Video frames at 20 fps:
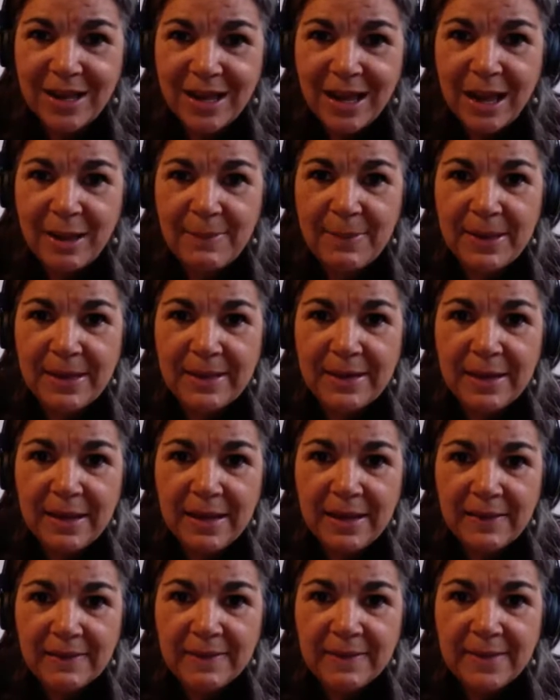I mean,
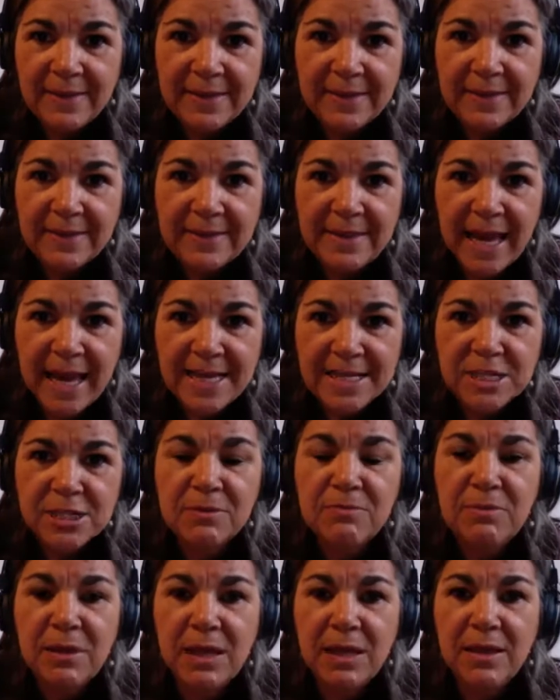that to
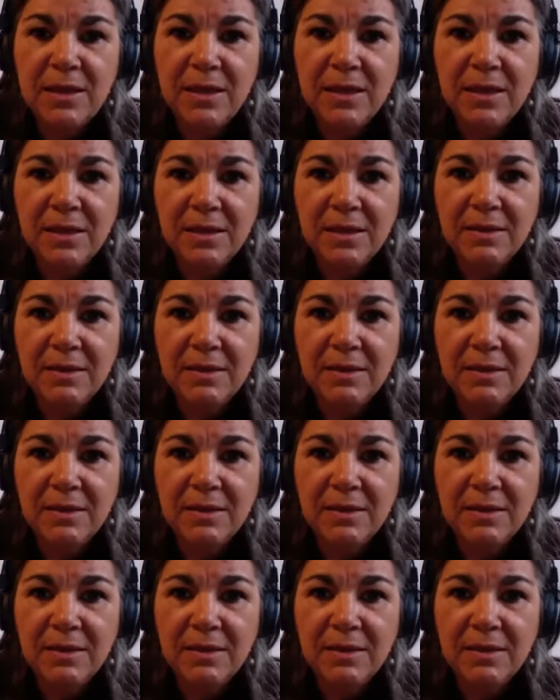me,